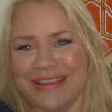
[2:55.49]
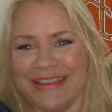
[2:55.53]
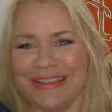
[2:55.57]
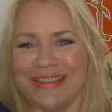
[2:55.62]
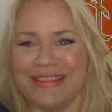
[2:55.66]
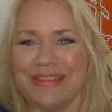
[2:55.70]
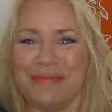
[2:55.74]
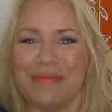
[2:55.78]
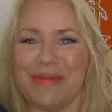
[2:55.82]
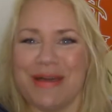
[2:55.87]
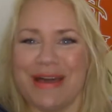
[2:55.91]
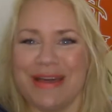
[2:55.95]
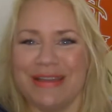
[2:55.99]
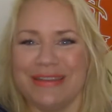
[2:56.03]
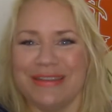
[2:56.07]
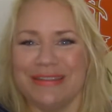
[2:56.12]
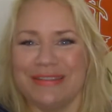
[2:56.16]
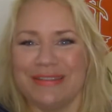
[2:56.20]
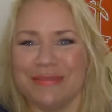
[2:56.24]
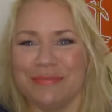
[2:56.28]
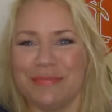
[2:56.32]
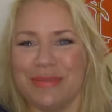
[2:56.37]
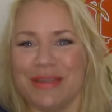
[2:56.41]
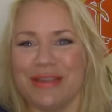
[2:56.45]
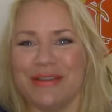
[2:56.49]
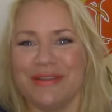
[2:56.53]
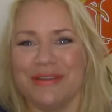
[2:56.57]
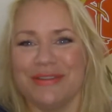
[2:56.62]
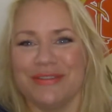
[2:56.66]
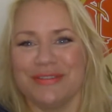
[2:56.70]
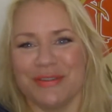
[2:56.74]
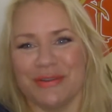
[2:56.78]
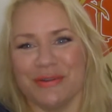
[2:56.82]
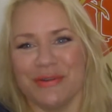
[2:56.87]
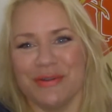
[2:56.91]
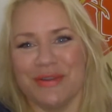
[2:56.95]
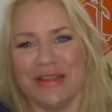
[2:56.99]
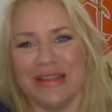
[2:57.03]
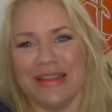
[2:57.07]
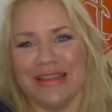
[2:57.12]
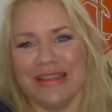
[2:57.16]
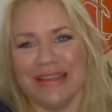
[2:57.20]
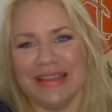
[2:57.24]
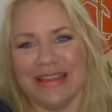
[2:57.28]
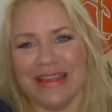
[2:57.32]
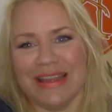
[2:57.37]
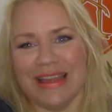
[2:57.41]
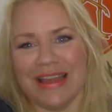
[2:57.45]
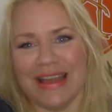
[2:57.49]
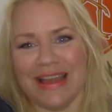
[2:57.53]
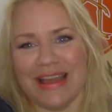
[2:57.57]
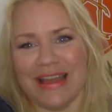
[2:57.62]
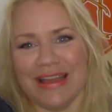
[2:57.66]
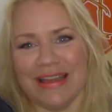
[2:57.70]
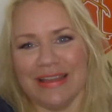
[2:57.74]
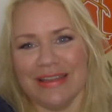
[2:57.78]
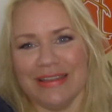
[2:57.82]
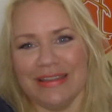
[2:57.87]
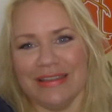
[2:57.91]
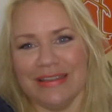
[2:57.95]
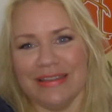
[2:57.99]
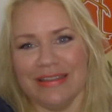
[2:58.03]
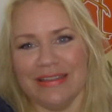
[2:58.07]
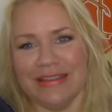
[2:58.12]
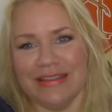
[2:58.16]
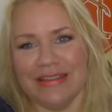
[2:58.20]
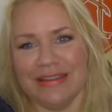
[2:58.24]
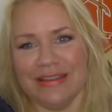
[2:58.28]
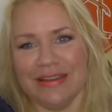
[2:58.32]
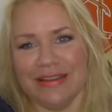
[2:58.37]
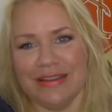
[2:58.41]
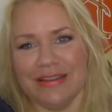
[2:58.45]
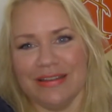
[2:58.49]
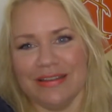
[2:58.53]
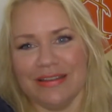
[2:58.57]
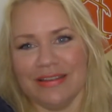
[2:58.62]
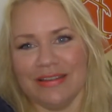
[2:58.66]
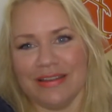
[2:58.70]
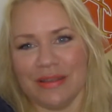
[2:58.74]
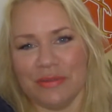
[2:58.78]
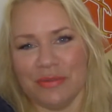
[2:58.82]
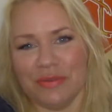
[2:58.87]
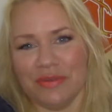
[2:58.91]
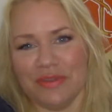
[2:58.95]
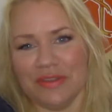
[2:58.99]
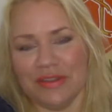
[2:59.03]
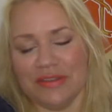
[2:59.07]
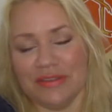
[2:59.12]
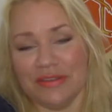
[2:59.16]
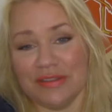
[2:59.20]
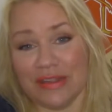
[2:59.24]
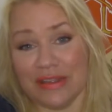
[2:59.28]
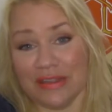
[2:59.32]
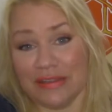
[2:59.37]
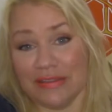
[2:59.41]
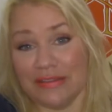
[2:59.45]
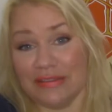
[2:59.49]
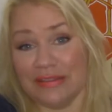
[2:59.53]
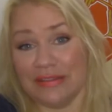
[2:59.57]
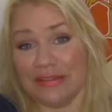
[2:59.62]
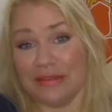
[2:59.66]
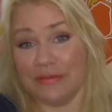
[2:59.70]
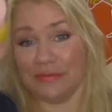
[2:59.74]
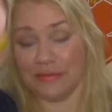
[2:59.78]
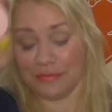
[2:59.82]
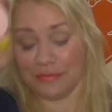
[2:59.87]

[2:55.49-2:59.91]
The pan is bigger, so I count this as